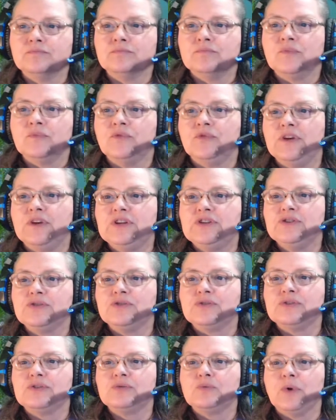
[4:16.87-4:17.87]

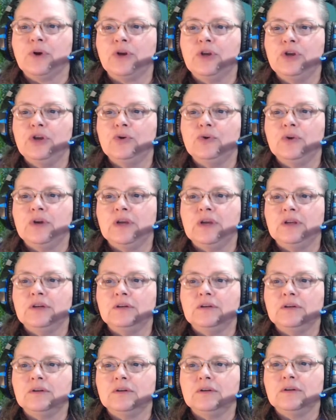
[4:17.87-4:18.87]
features where you
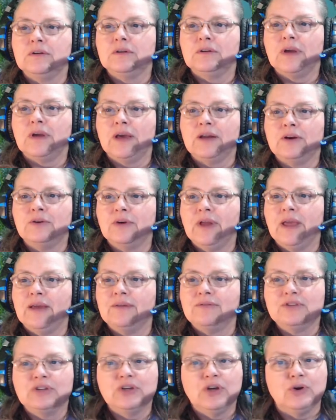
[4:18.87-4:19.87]
can, I don't
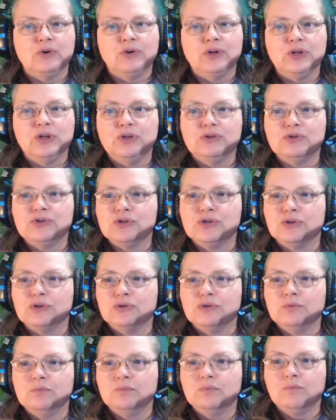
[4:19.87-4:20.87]
have to go to
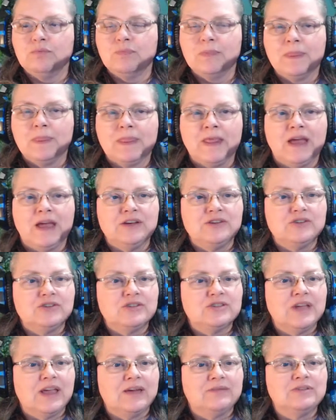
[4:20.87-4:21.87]
YouTube. I
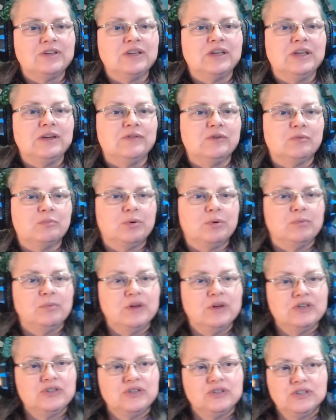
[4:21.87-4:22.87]
just have to give it
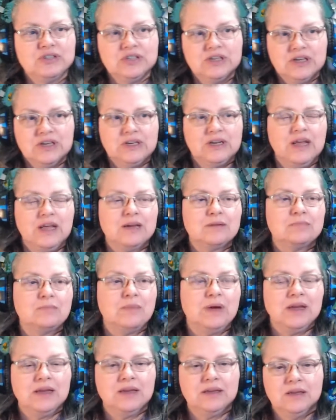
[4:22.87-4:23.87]
permission to connect
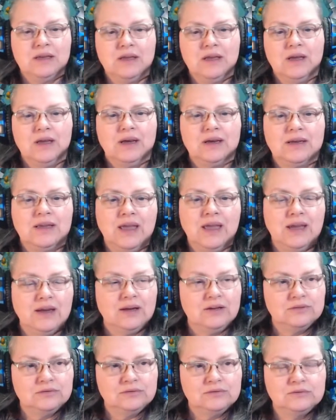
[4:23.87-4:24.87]
my
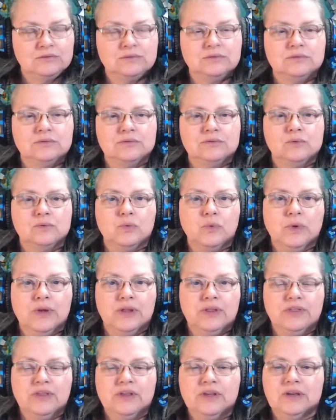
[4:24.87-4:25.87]
account
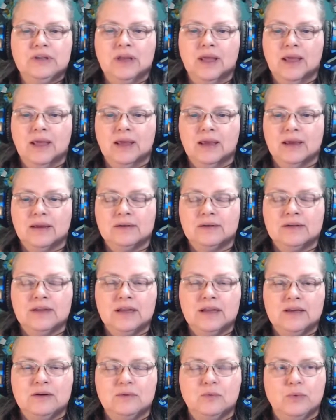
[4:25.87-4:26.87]
with it, and
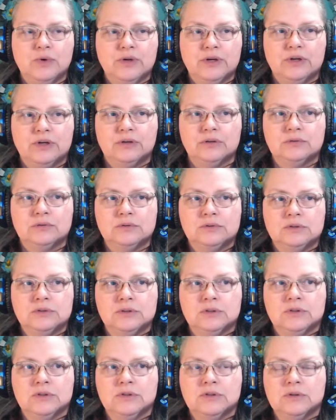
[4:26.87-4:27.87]
it will,
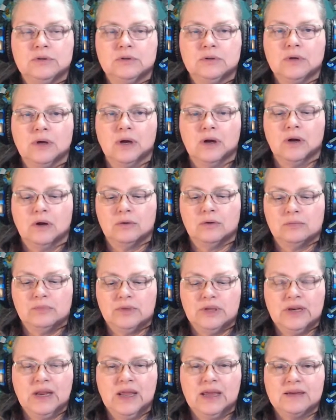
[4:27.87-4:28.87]

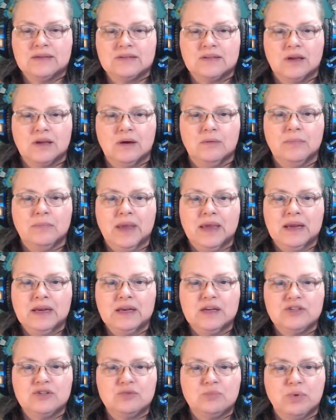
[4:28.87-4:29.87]
it has a
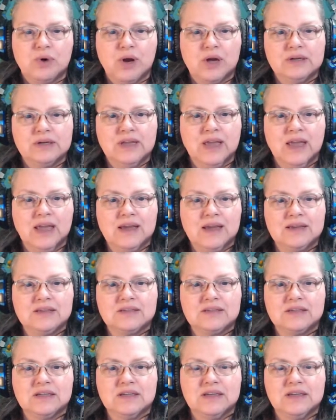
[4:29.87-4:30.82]
managed broadcast.